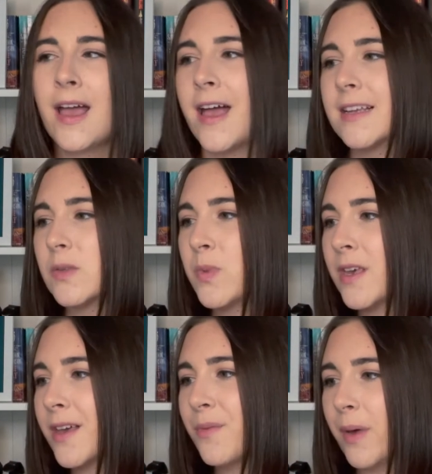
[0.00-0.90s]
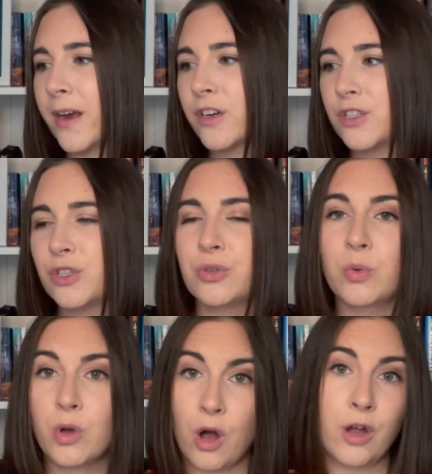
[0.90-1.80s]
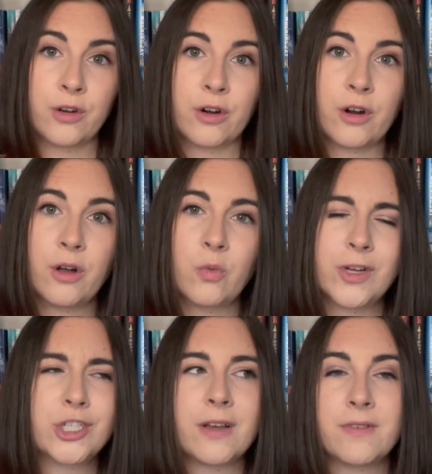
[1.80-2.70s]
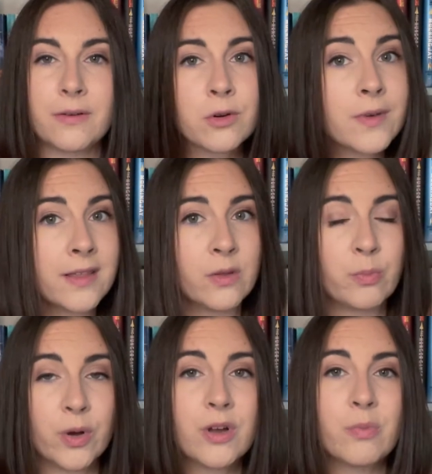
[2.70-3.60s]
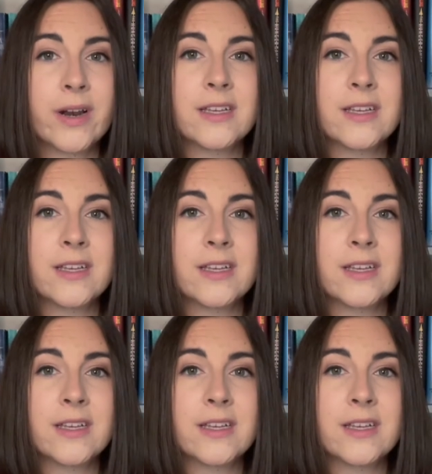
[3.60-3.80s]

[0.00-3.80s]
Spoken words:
And it's being compared to Gone Girl, which I've never read the book, but I